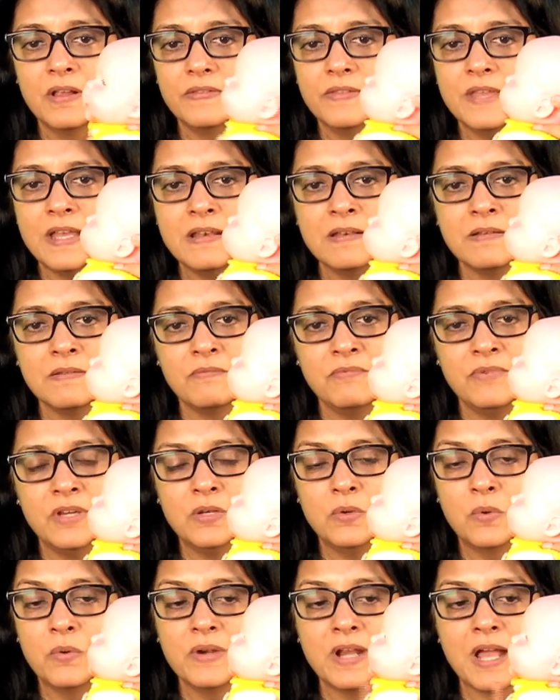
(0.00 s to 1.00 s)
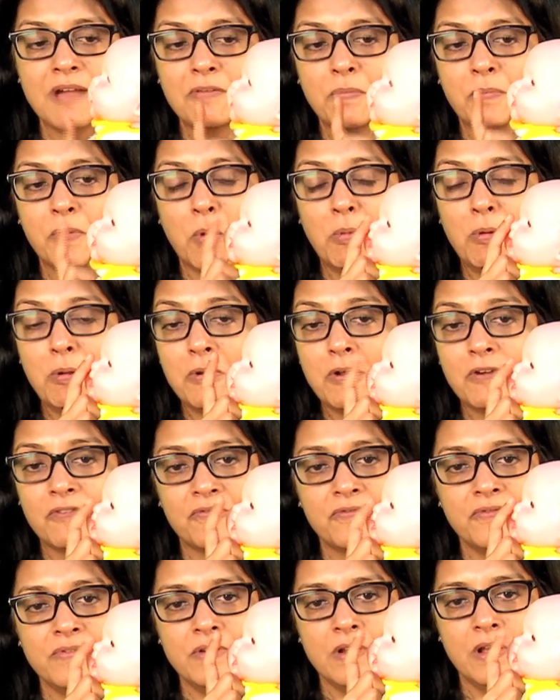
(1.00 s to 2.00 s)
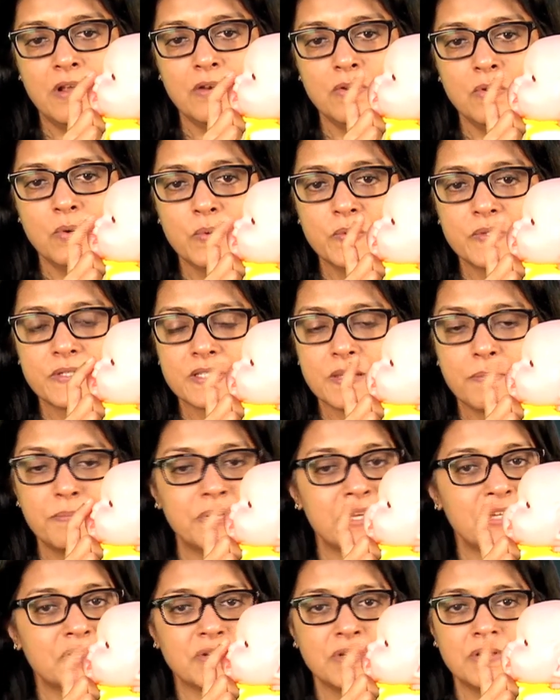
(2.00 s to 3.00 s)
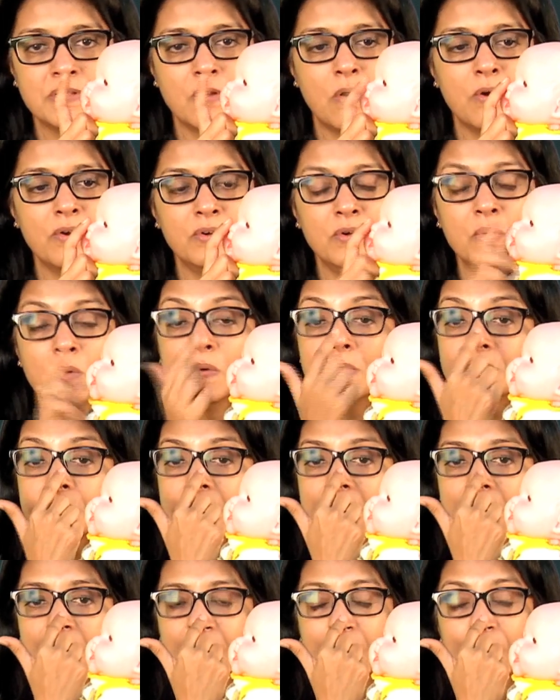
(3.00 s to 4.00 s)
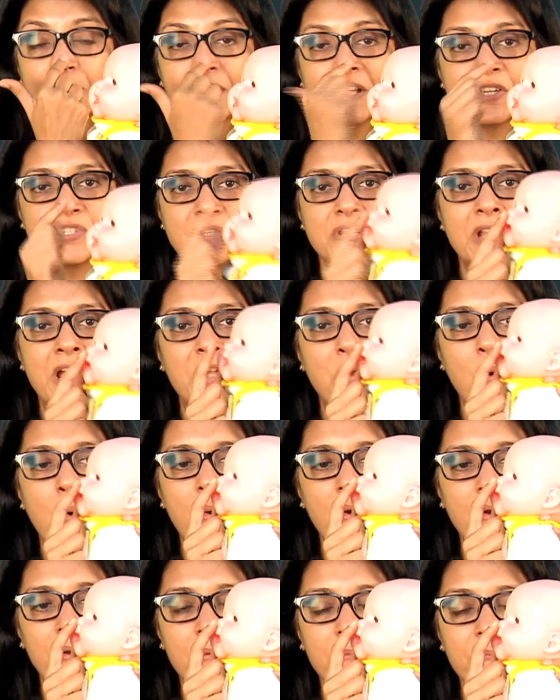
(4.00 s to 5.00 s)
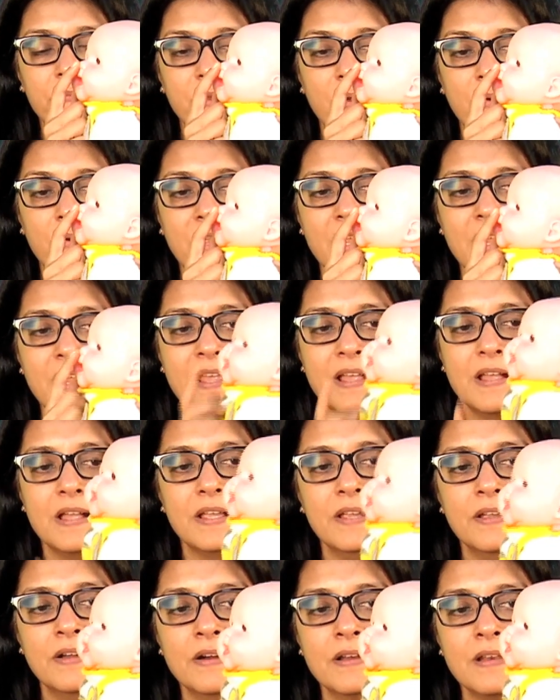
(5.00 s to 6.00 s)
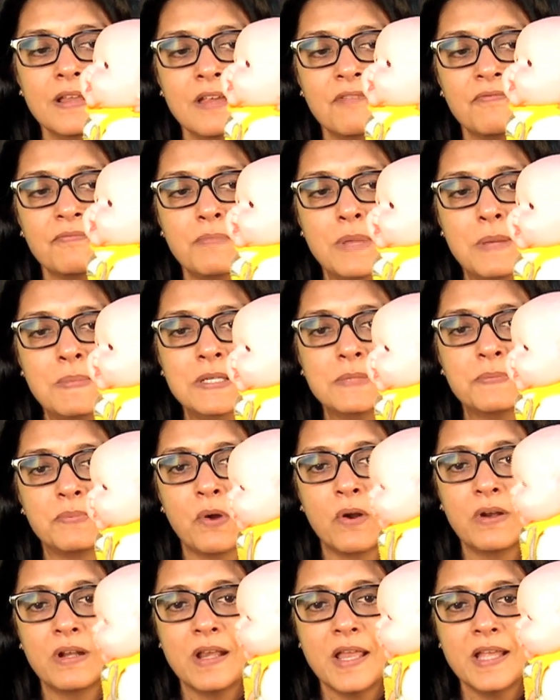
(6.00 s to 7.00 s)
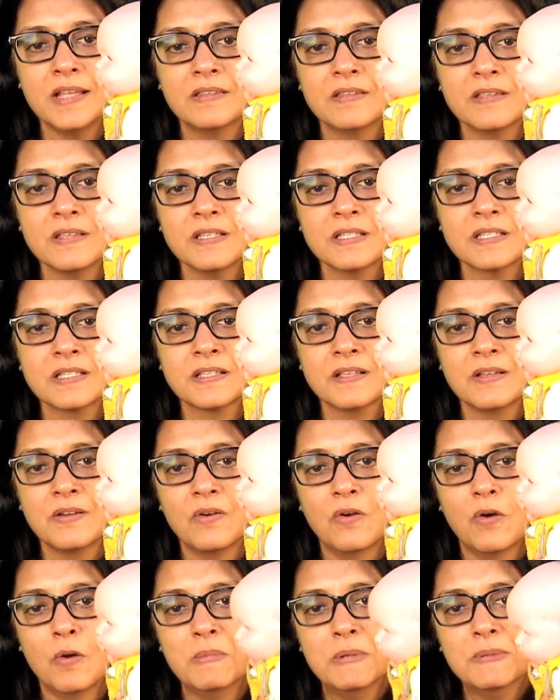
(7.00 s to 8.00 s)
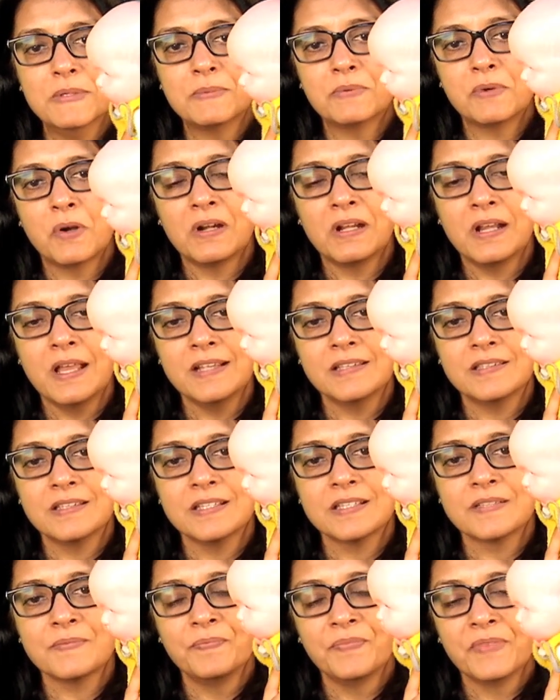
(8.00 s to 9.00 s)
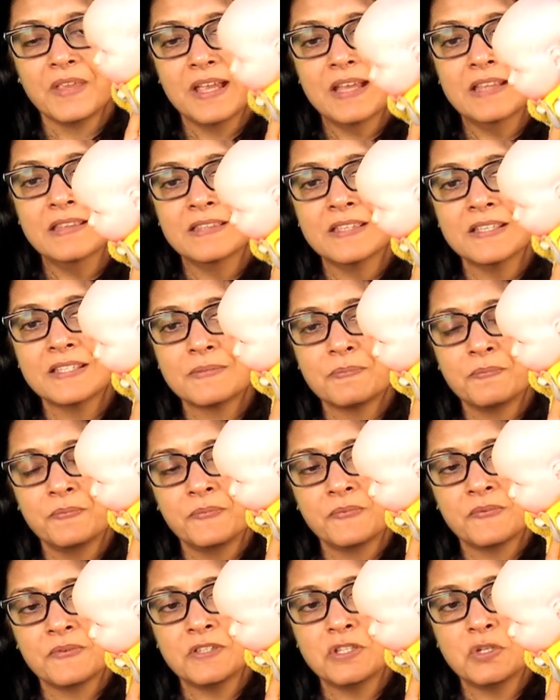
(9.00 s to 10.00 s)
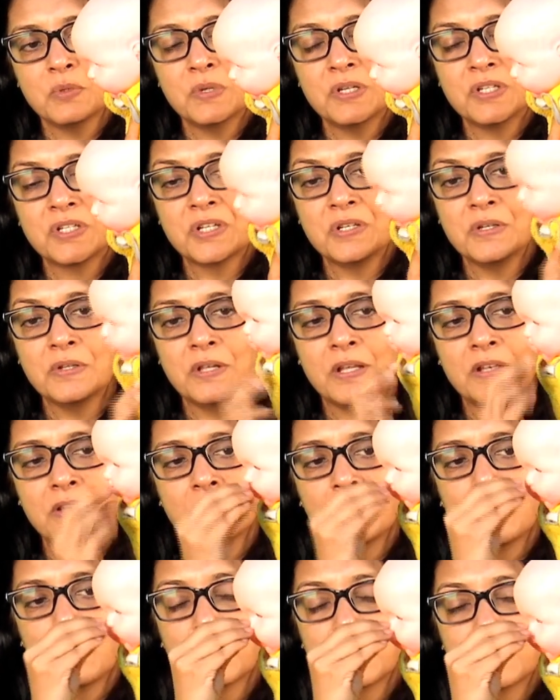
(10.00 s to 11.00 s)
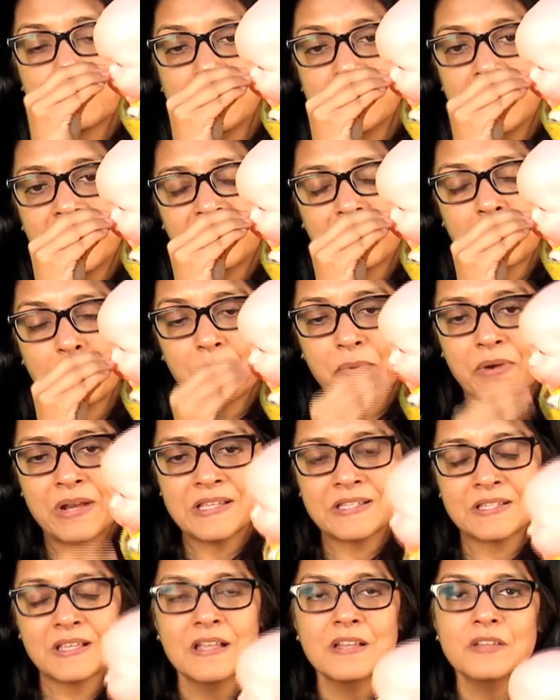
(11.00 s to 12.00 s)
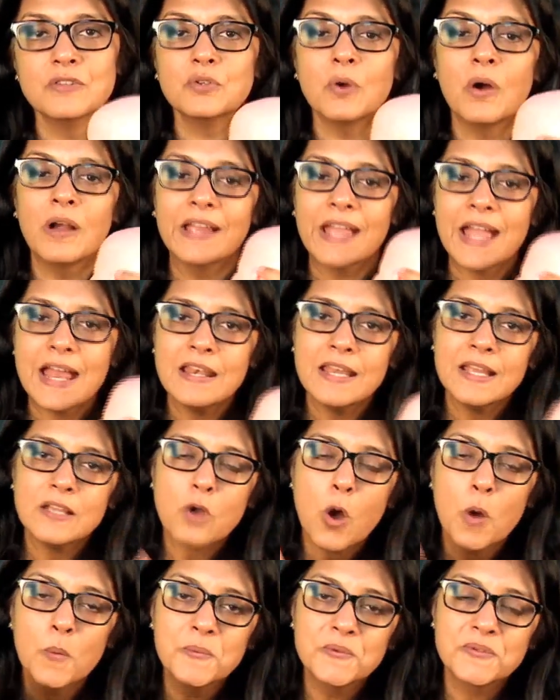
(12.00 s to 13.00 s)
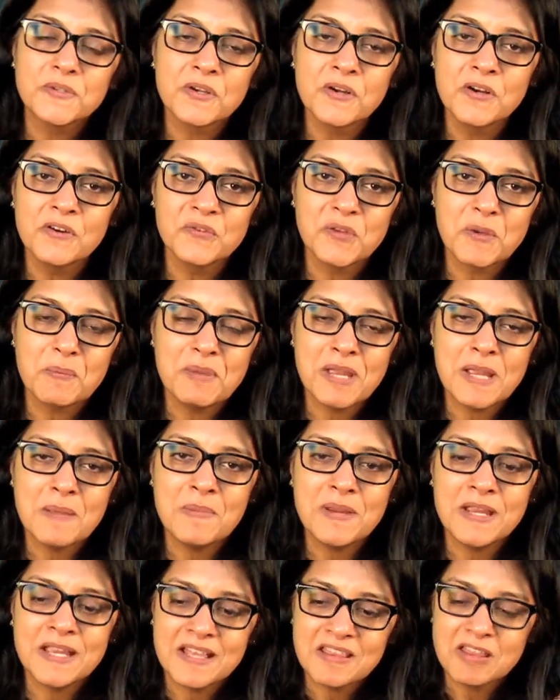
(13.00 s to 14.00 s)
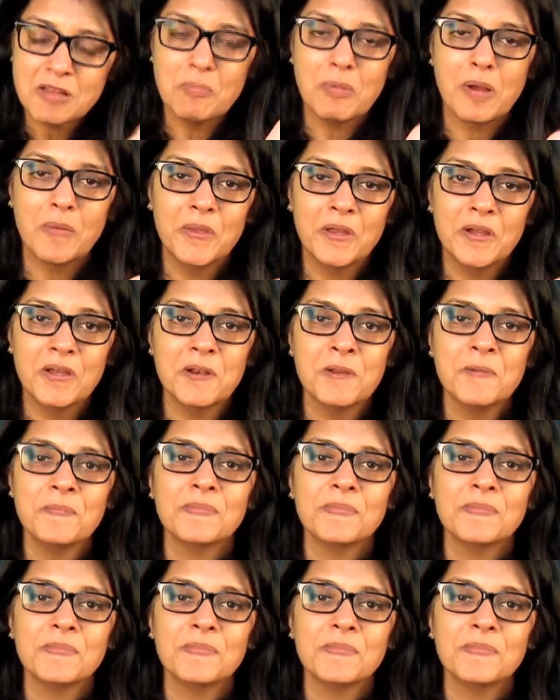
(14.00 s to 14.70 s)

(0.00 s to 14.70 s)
then we do not have a problem of nose suppression or nose compression at all. Okay. Here if baby is brought like this or baby is brought like this, in this situation the nose will get compressed. So, again observe the baby and the mother,